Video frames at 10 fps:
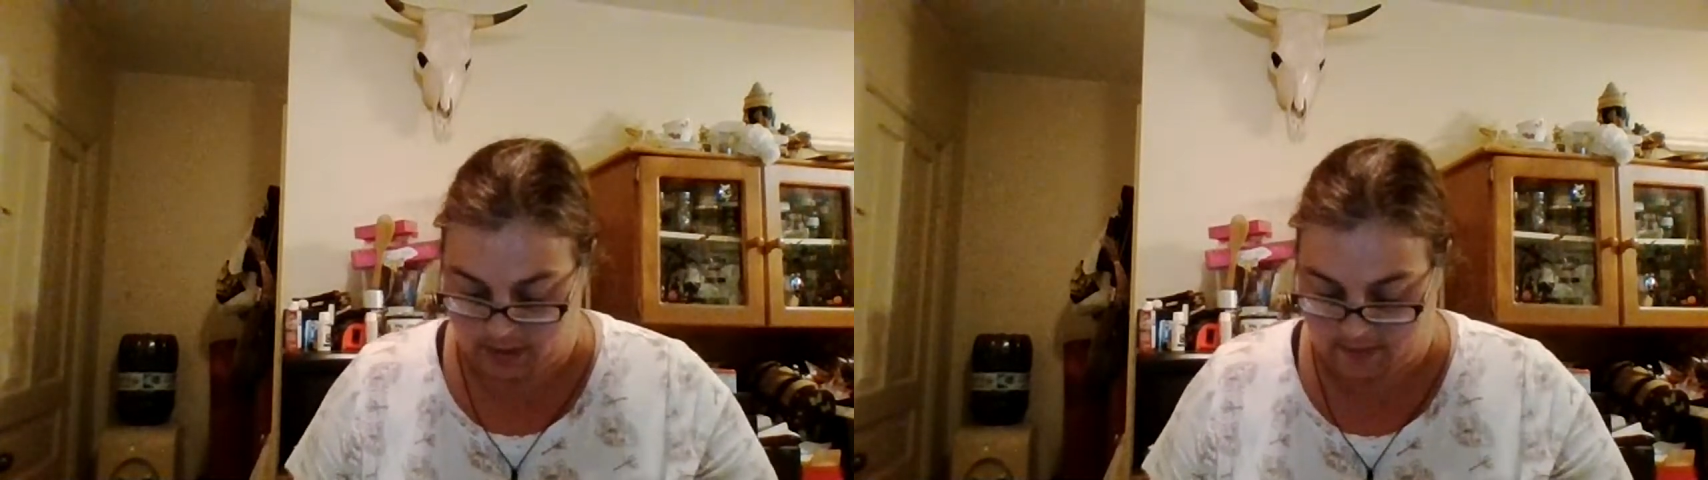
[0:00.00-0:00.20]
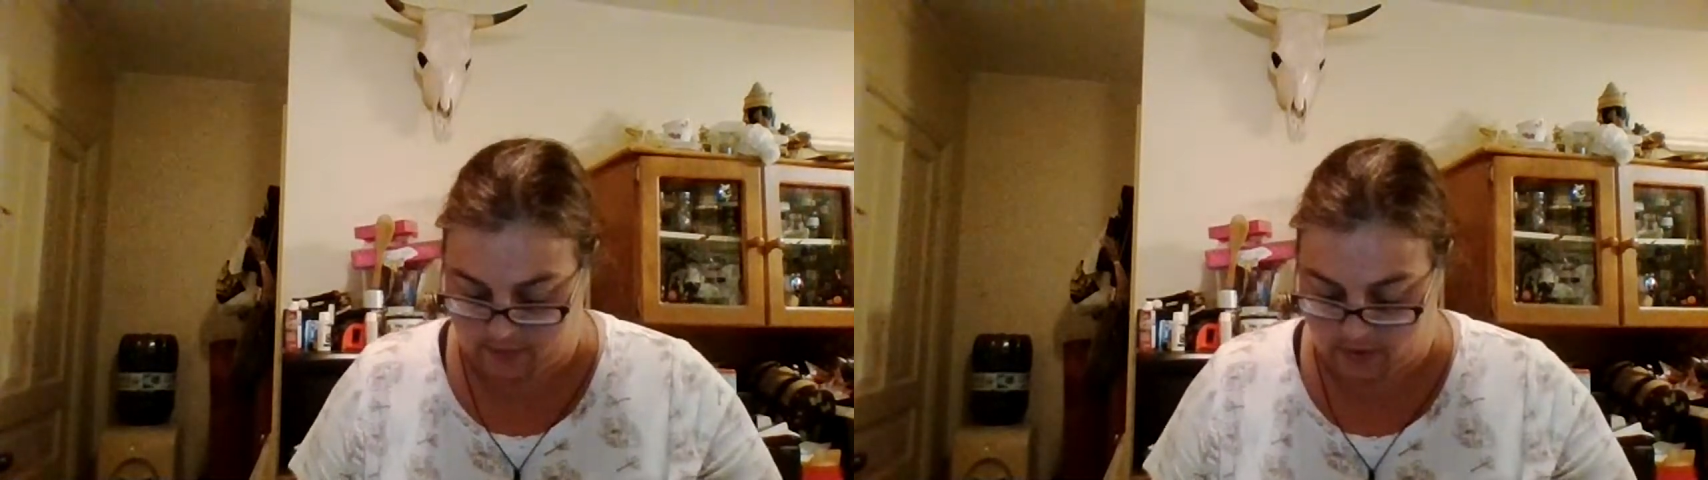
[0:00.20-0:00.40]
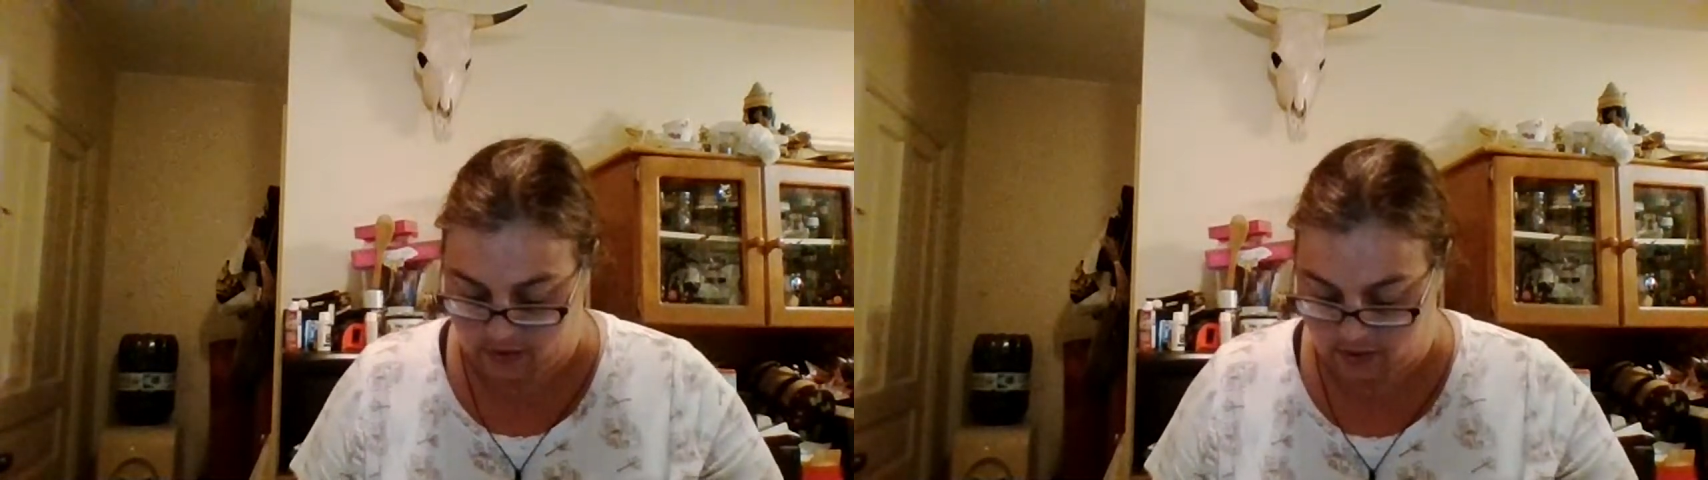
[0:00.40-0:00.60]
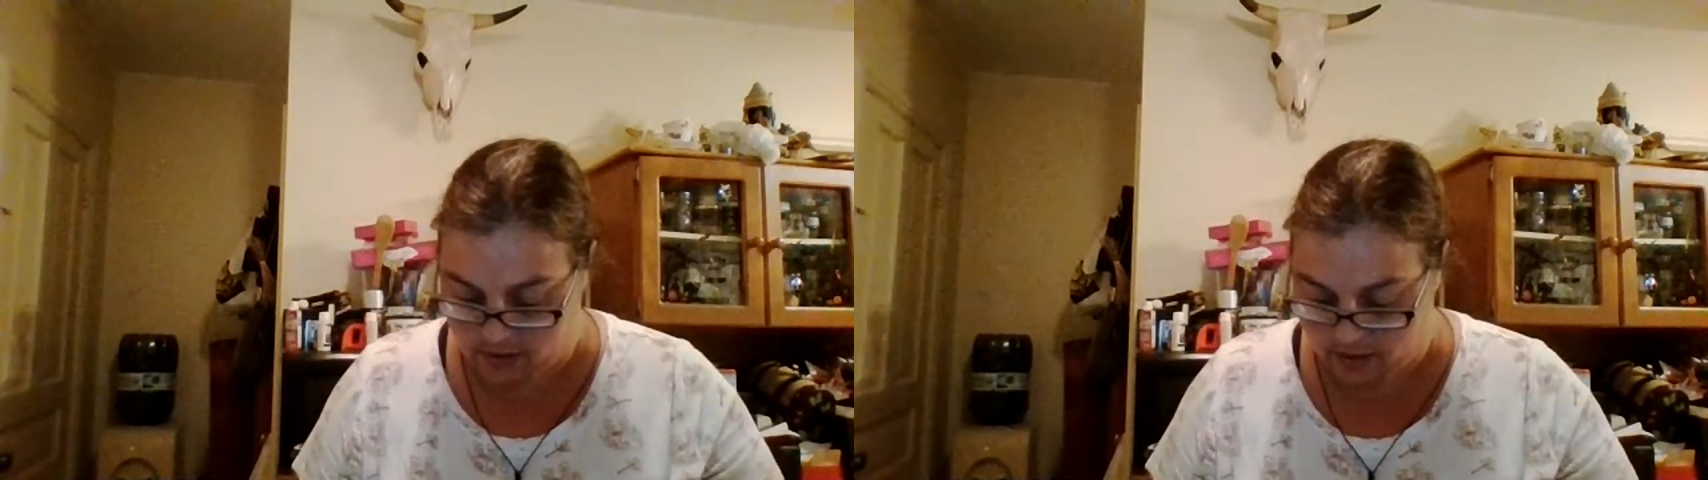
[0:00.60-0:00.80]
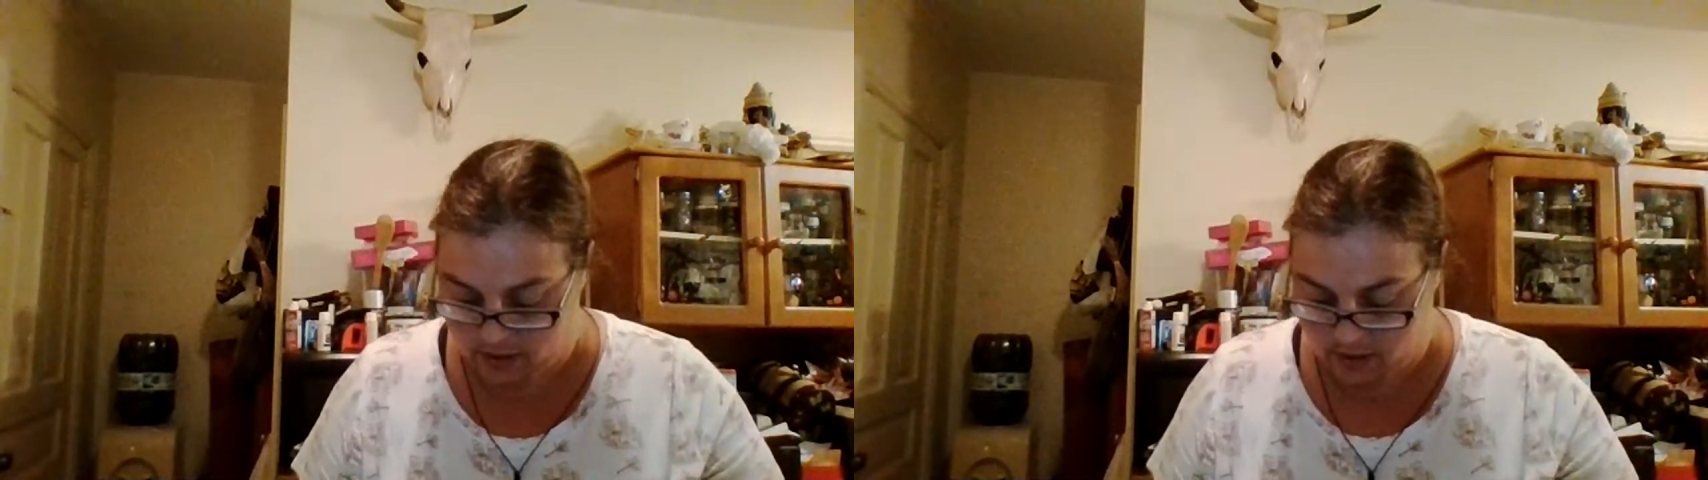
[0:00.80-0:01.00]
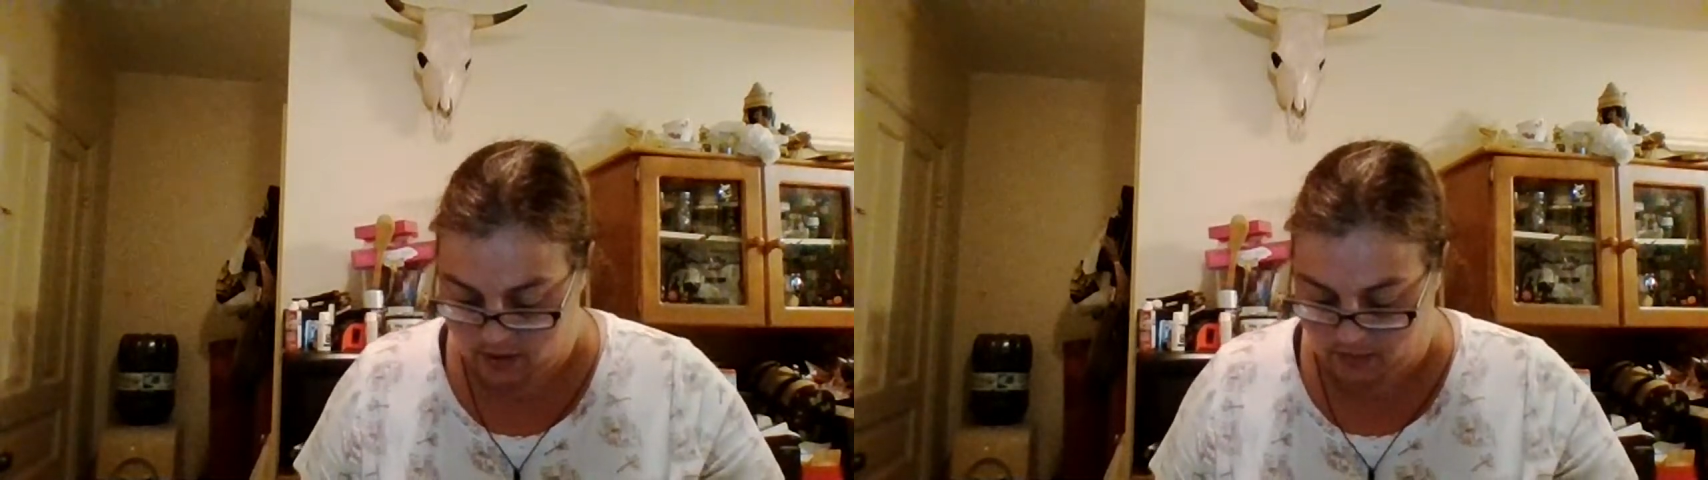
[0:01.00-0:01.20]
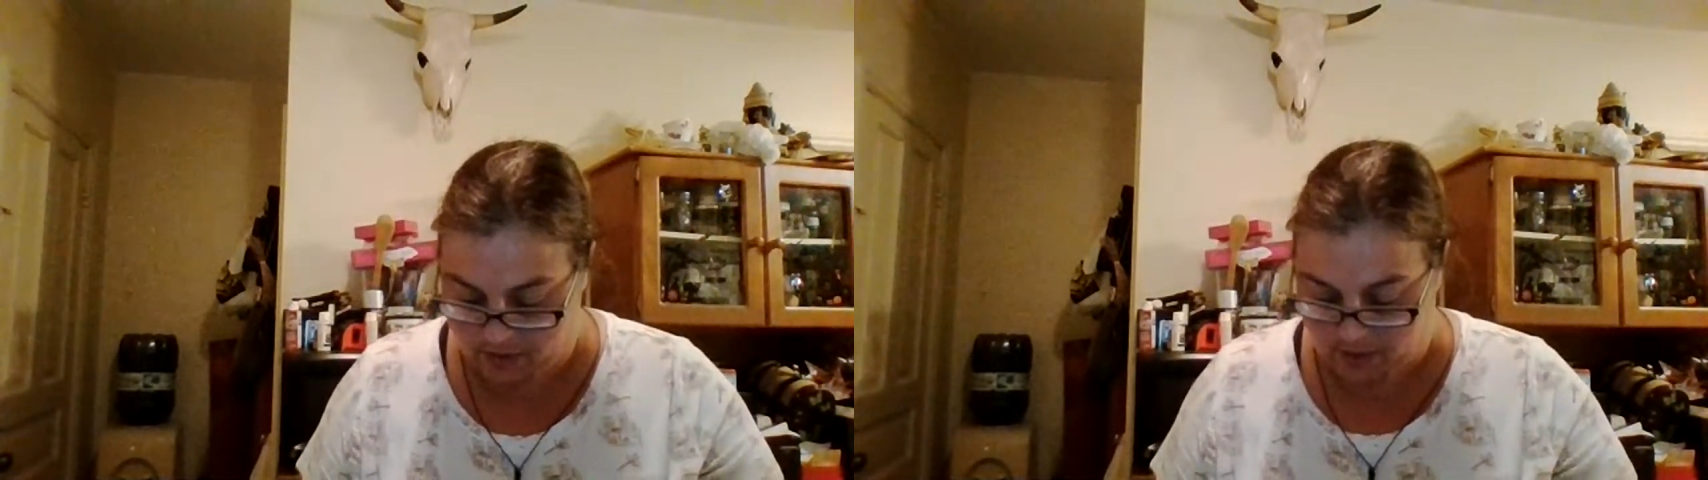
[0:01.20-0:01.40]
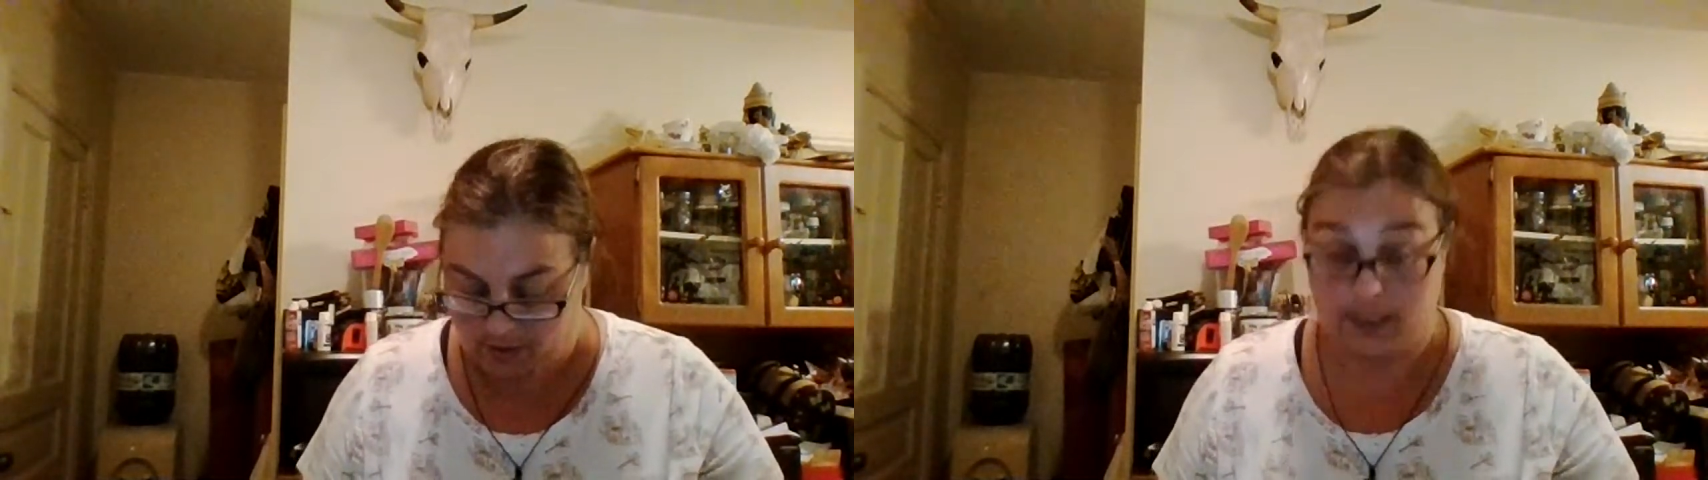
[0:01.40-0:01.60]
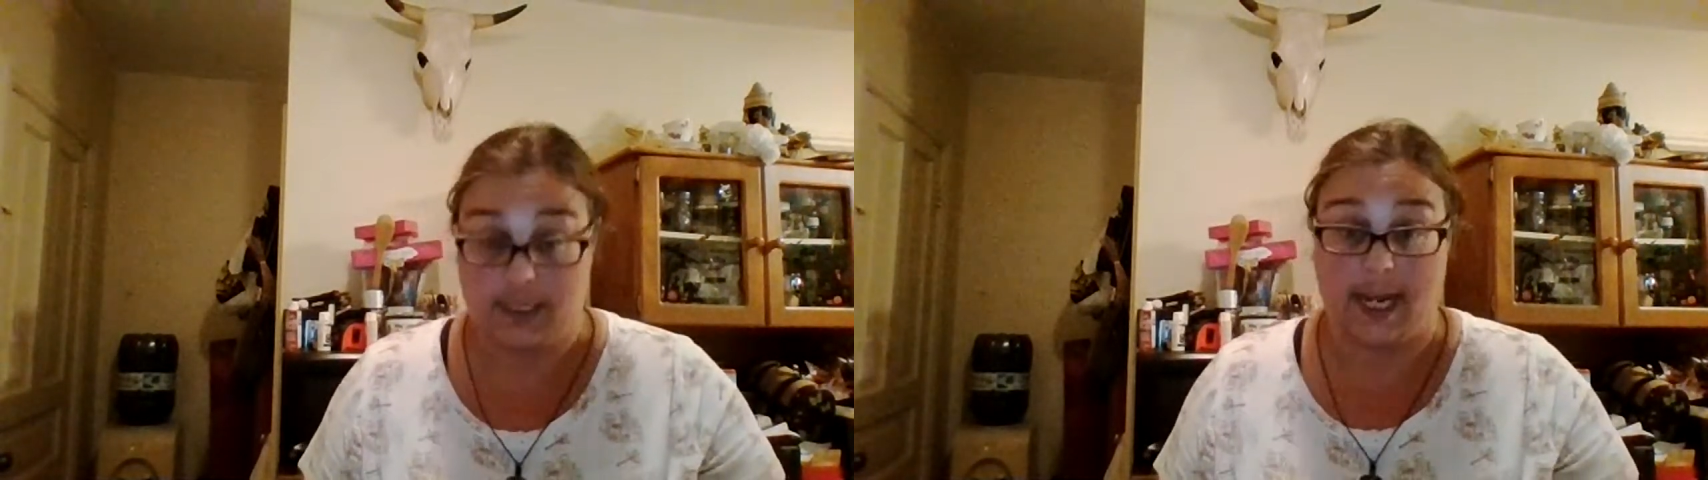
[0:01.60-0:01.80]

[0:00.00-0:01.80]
after with all the